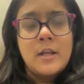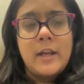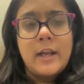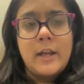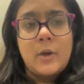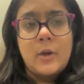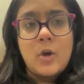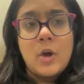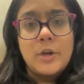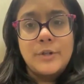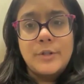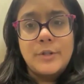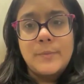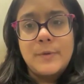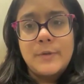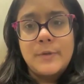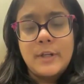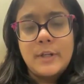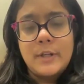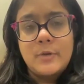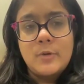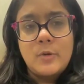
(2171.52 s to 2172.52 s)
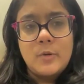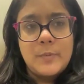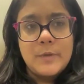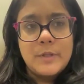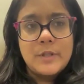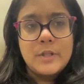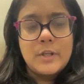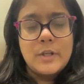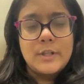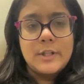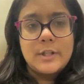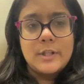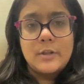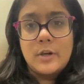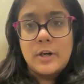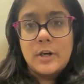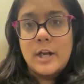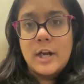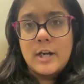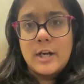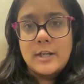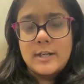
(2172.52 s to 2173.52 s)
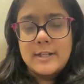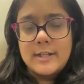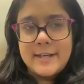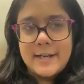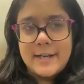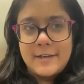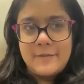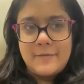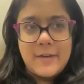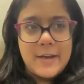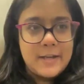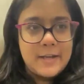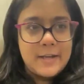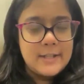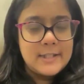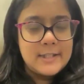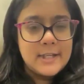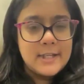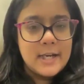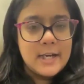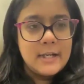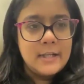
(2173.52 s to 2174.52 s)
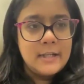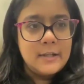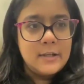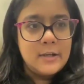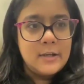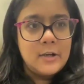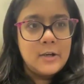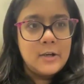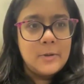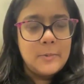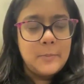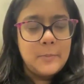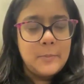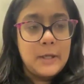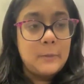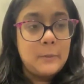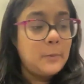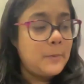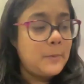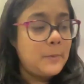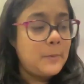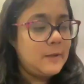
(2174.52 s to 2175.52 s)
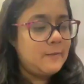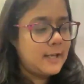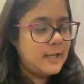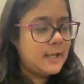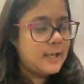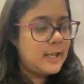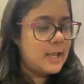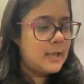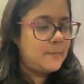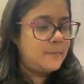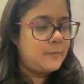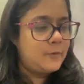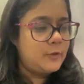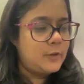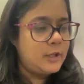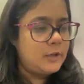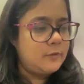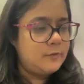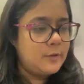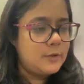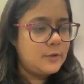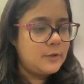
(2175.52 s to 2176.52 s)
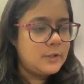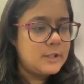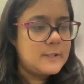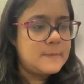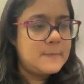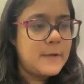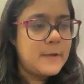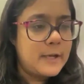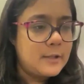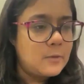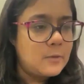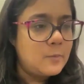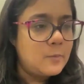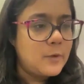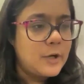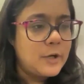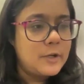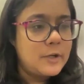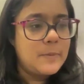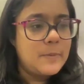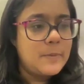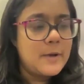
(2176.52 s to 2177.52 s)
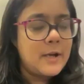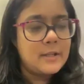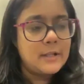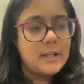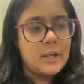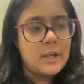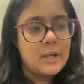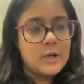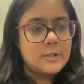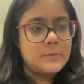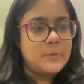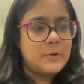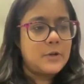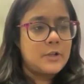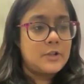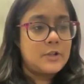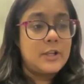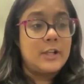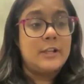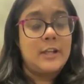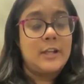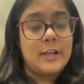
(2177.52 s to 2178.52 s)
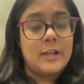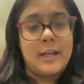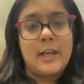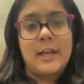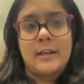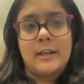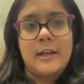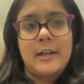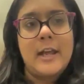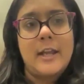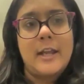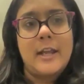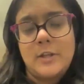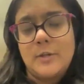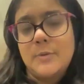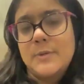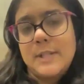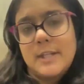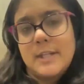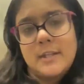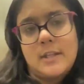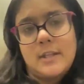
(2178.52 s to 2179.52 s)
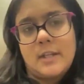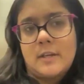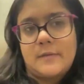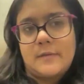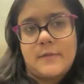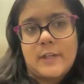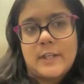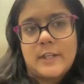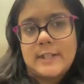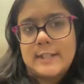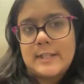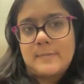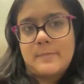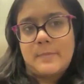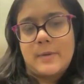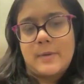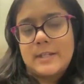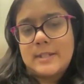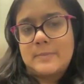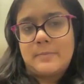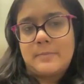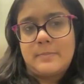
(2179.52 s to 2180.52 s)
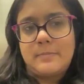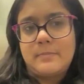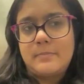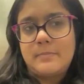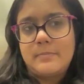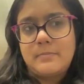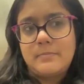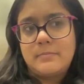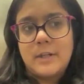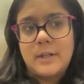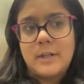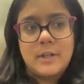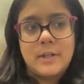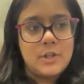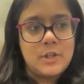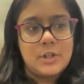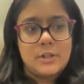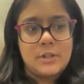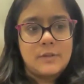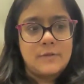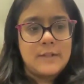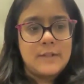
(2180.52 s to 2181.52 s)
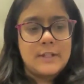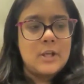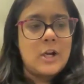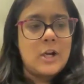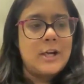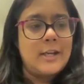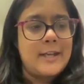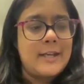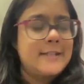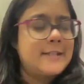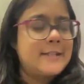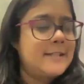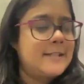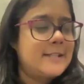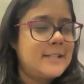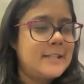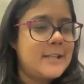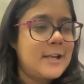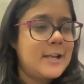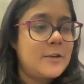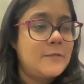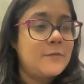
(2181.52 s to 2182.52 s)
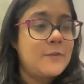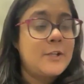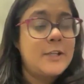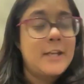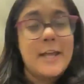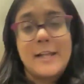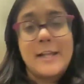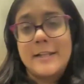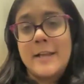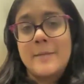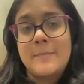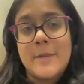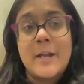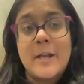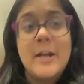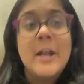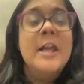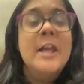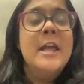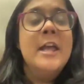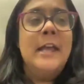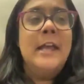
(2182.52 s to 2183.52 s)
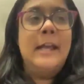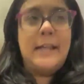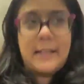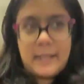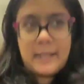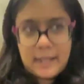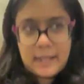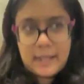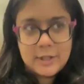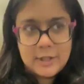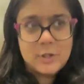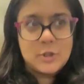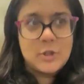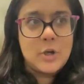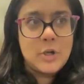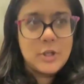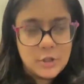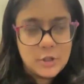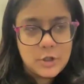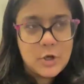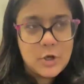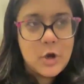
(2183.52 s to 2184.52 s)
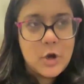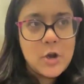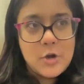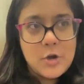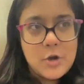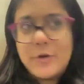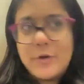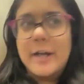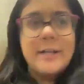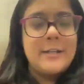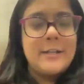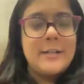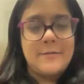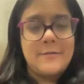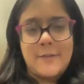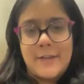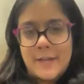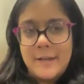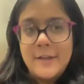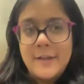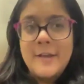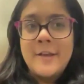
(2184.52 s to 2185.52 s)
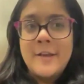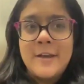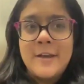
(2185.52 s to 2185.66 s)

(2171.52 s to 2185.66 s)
like contributing to open source and not understanding where to start, um, it would be very helpful if you could spread the word about the CHAOSS Project. Again, like using the advocacy-based initiative. It's not necessary that you have to tell them that, hey, join the call right away.